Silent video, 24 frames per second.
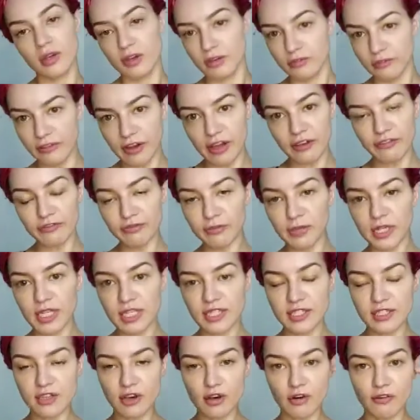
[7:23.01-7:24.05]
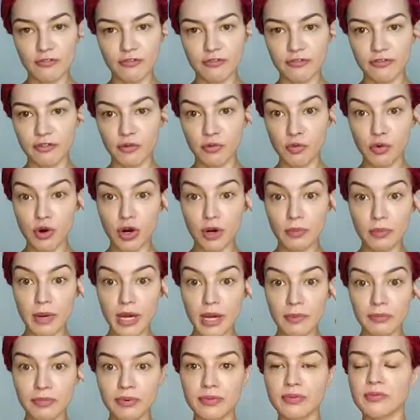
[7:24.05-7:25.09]
5 minutes of
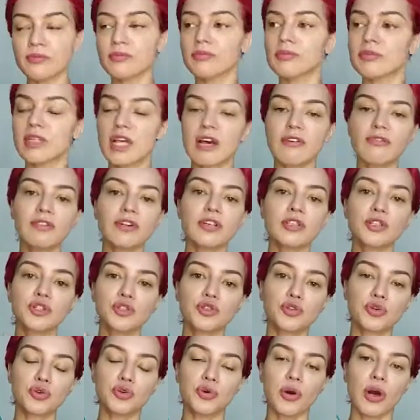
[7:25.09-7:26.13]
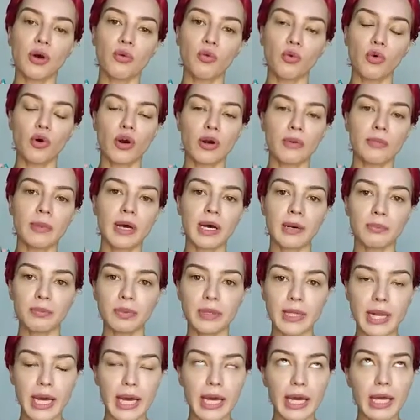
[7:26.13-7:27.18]
warm-up. Never do a warm-up
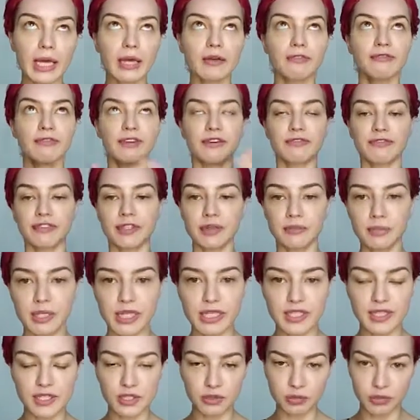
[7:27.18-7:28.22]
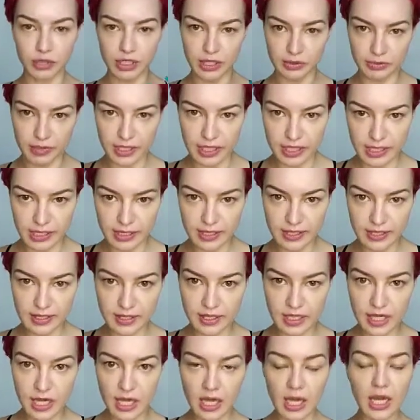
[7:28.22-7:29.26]
like 15 minutes, 20
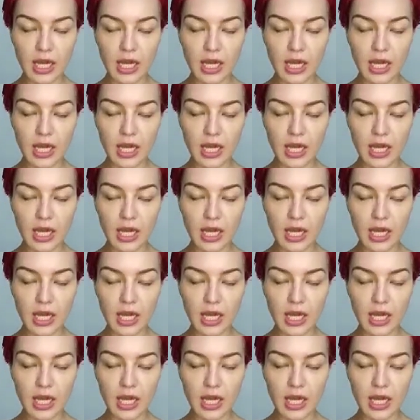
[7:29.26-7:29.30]
minutes